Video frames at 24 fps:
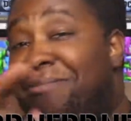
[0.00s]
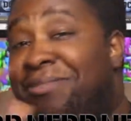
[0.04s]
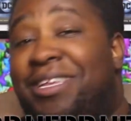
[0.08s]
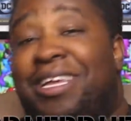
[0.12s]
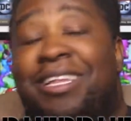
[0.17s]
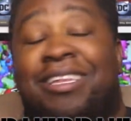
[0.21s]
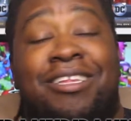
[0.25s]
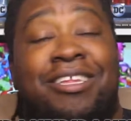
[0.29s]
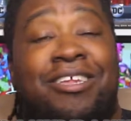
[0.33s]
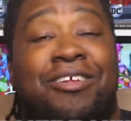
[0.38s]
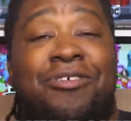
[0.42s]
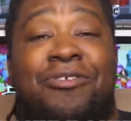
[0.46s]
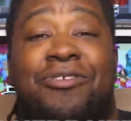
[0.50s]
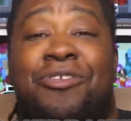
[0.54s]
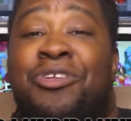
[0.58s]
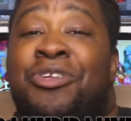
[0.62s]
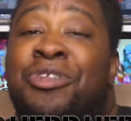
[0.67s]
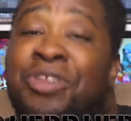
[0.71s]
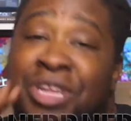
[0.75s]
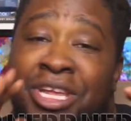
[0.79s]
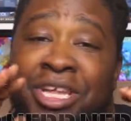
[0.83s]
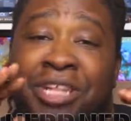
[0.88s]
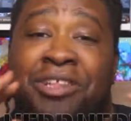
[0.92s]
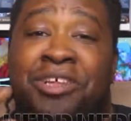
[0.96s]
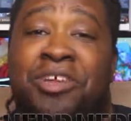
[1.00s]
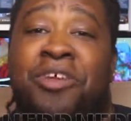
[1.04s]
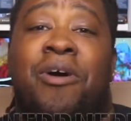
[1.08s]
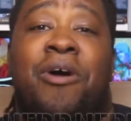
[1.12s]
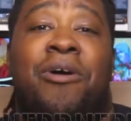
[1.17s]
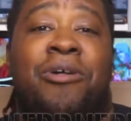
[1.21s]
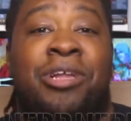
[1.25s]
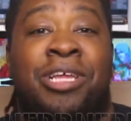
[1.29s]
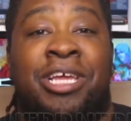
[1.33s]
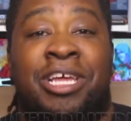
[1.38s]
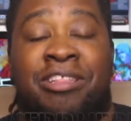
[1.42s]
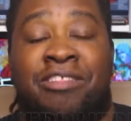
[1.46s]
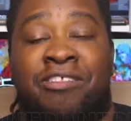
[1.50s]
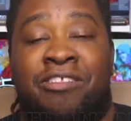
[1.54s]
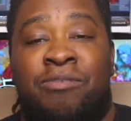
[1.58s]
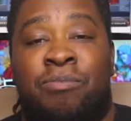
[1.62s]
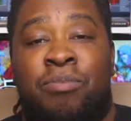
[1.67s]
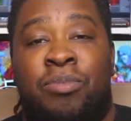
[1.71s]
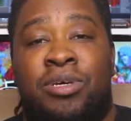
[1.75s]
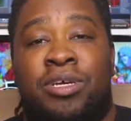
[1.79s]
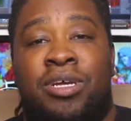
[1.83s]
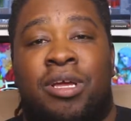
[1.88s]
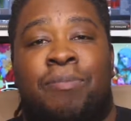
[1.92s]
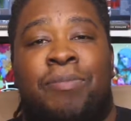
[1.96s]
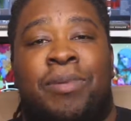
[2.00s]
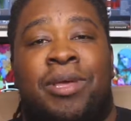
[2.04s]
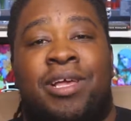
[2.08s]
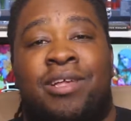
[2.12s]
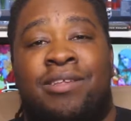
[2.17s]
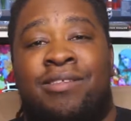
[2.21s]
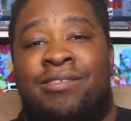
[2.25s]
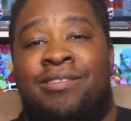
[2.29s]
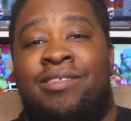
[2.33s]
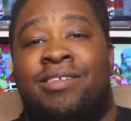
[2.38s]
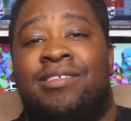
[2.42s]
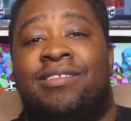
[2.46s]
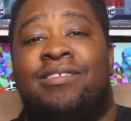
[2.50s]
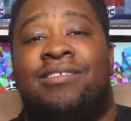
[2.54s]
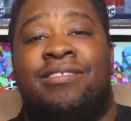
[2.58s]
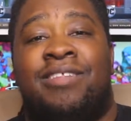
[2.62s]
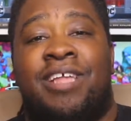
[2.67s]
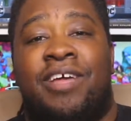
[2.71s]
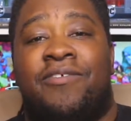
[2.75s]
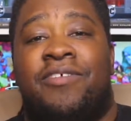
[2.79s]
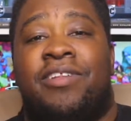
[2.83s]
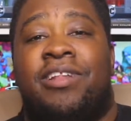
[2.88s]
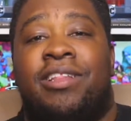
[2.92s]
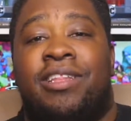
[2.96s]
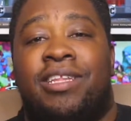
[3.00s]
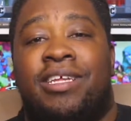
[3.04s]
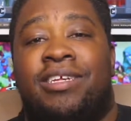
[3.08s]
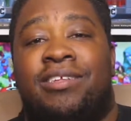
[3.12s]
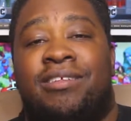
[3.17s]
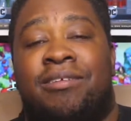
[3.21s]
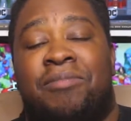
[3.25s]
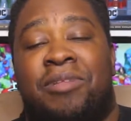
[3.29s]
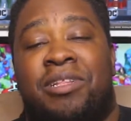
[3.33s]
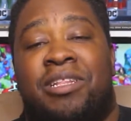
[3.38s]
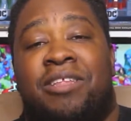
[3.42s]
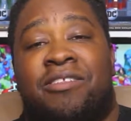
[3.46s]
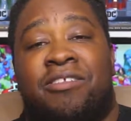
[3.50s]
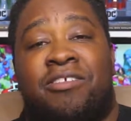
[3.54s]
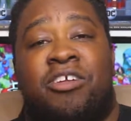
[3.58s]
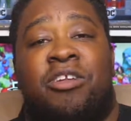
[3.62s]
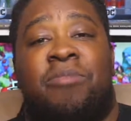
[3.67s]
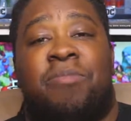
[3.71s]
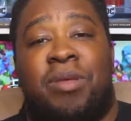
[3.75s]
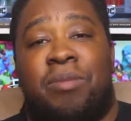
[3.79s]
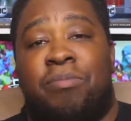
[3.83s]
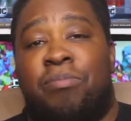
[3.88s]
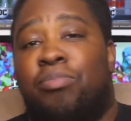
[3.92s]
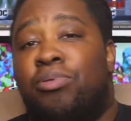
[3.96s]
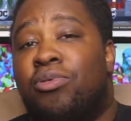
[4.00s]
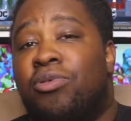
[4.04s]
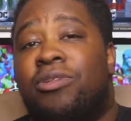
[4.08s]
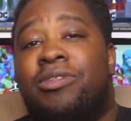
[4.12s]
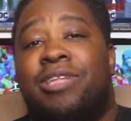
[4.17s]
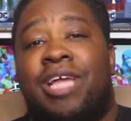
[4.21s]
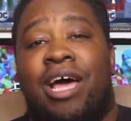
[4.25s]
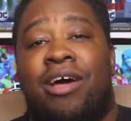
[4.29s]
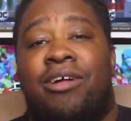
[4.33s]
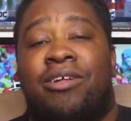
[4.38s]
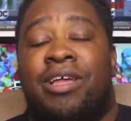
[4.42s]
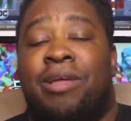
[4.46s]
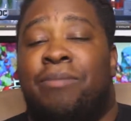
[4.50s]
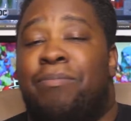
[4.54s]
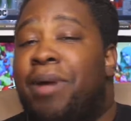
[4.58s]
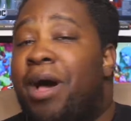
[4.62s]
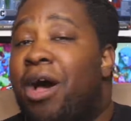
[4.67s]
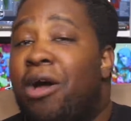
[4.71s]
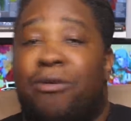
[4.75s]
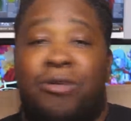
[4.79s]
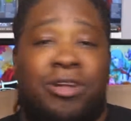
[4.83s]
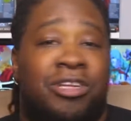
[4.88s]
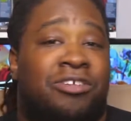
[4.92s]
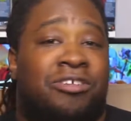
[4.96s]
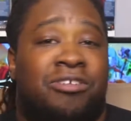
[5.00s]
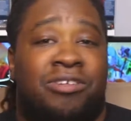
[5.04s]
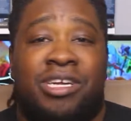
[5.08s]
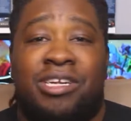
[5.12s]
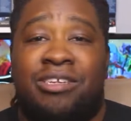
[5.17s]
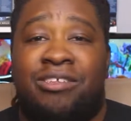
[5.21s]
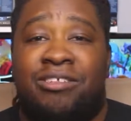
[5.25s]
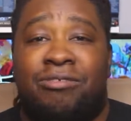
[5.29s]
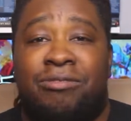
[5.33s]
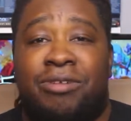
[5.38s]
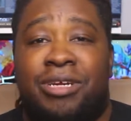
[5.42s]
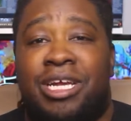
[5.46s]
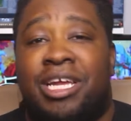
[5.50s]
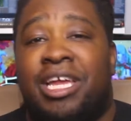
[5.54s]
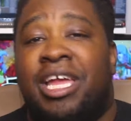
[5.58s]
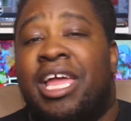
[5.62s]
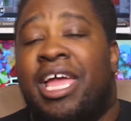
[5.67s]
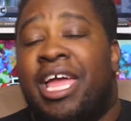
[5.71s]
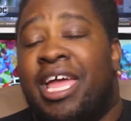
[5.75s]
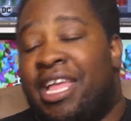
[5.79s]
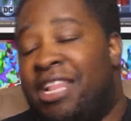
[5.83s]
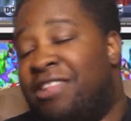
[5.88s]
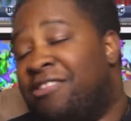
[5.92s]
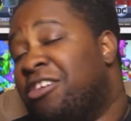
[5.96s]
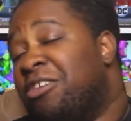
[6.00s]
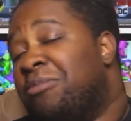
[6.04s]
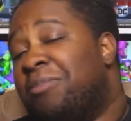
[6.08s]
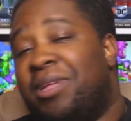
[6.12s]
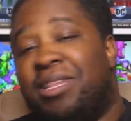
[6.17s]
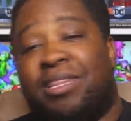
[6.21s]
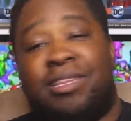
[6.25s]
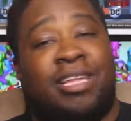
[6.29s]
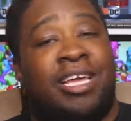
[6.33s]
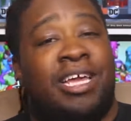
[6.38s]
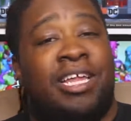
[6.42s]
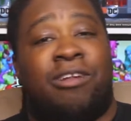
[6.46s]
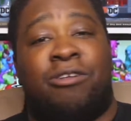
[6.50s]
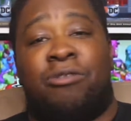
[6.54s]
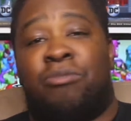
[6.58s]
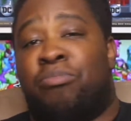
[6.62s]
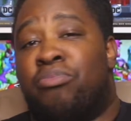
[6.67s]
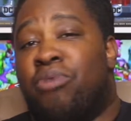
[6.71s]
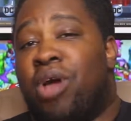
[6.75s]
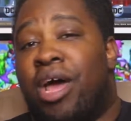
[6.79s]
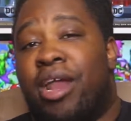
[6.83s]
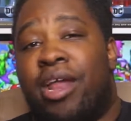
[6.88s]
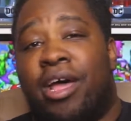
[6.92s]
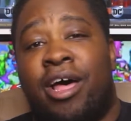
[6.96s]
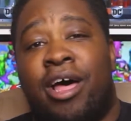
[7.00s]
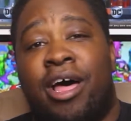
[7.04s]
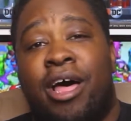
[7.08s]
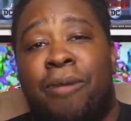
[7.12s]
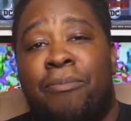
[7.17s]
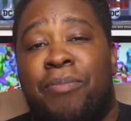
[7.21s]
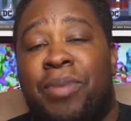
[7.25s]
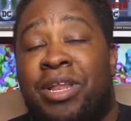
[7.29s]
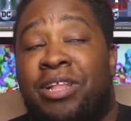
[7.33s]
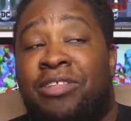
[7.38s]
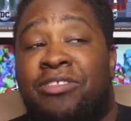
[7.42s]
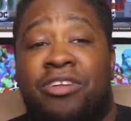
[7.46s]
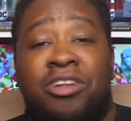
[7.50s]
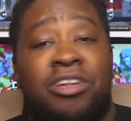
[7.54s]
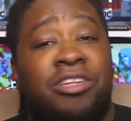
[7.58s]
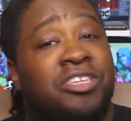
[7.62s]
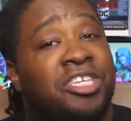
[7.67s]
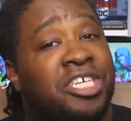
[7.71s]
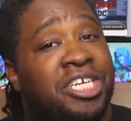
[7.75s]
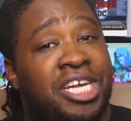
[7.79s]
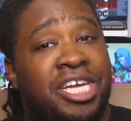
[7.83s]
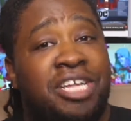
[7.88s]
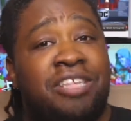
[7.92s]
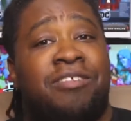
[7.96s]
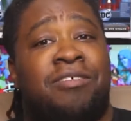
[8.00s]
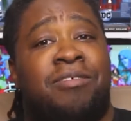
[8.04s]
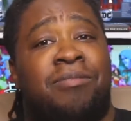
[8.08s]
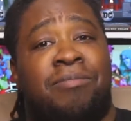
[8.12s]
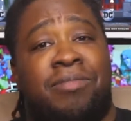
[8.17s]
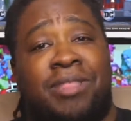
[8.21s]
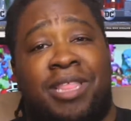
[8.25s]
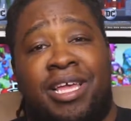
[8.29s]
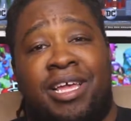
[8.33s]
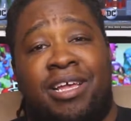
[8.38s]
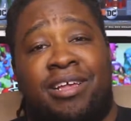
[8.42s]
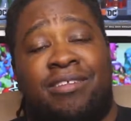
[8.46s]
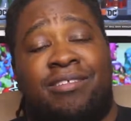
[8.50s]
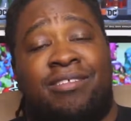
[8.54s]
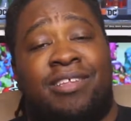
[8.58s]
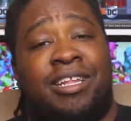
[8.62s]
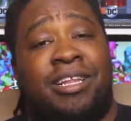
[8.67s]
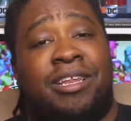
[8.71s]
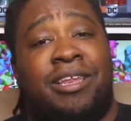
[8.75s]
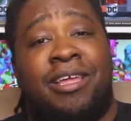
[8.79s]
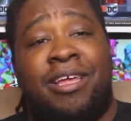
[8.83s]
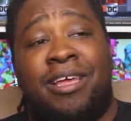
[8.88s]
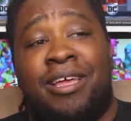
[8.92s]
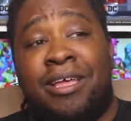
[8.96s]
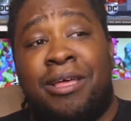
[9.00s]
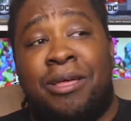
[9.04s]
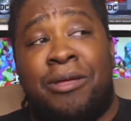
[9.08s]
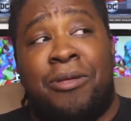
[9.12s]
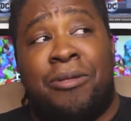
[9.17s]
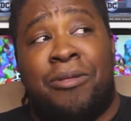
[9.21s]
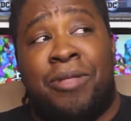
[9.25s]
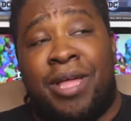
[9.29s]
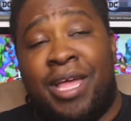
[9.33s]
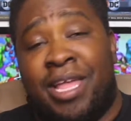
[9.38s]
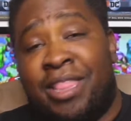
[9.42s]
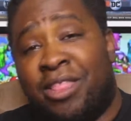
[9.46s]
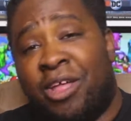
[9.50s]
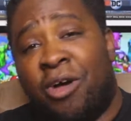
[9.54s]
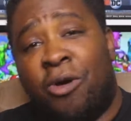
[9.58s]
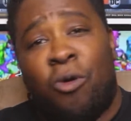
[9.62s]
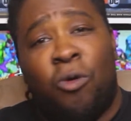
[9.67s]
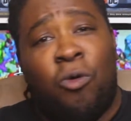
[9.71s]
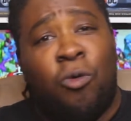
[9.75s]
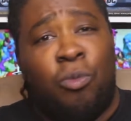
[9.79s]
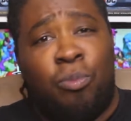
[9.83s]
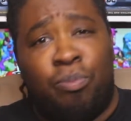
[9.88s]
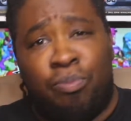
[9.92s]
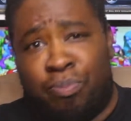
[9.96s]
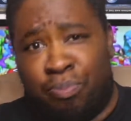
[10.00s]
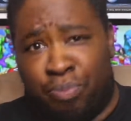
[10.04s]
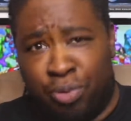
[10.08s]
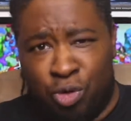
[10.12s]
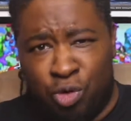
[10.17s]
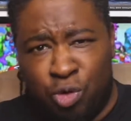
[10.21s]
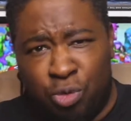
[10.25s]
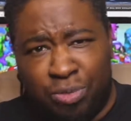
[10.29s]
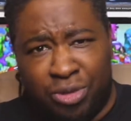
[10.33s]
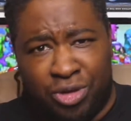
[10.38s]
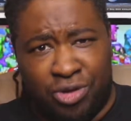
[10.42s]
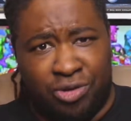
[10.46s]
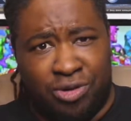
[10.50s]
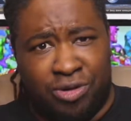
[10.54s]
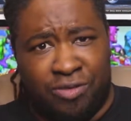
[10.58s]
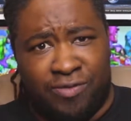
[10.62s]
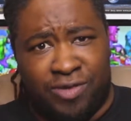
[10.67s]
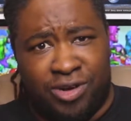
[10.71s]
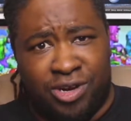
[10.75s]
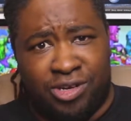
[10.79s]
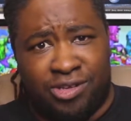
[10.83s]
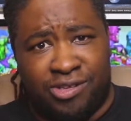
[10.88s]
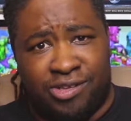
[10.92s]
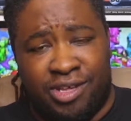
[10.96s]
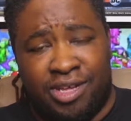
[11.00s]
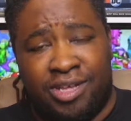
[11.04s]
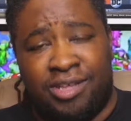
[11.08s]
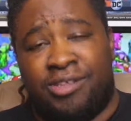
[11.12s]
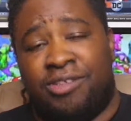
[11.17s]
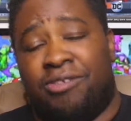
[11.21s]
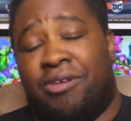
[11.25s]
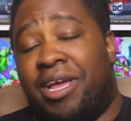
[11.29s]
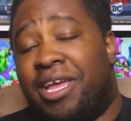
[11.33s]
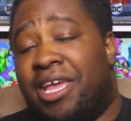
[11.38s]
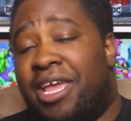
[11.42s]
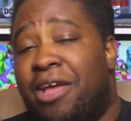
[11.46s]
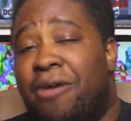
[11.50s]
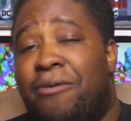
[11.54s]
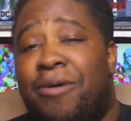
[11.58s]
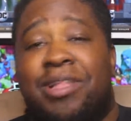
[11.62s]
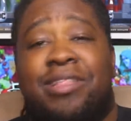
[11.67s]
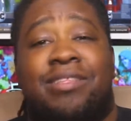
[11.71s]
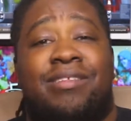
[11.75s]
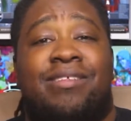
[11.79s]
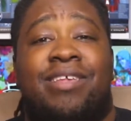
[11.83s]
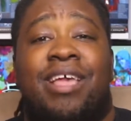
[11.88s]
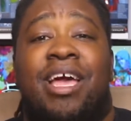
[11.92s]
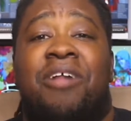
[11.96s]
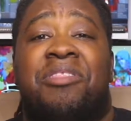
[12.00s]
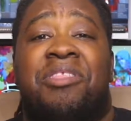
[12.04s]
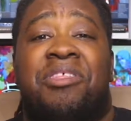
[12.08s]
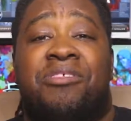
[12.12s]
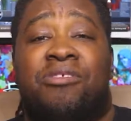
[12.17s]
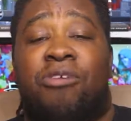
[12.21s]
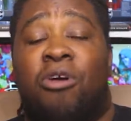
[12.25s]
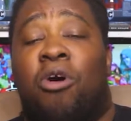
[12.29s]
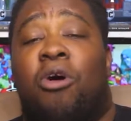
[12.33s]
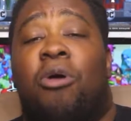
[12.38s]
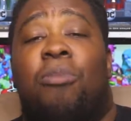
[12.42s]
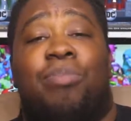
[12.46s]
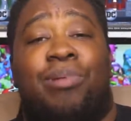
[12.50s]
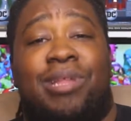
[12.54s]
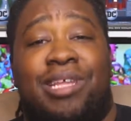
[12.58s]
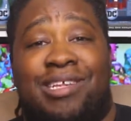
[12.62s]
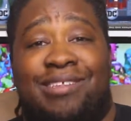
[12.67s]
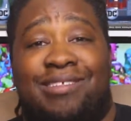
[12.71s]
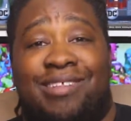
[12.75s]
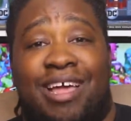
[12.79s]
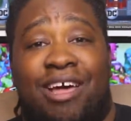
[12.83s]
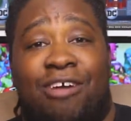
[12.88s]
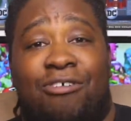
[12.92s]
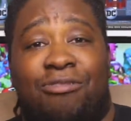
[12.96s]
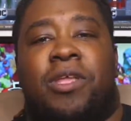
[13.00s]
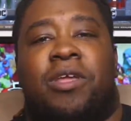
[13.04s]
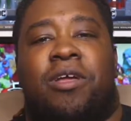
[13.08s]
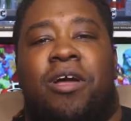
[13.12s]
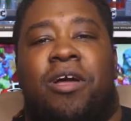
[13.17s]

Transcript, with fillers: I'm telling you, you need to go out and get this book because this is definitely something that's going to be pulled out in Power Ranger history and it's going to be later brought up and it's going to change some things. And in the whole Boom universe. So I can't wait to see how this all plays out.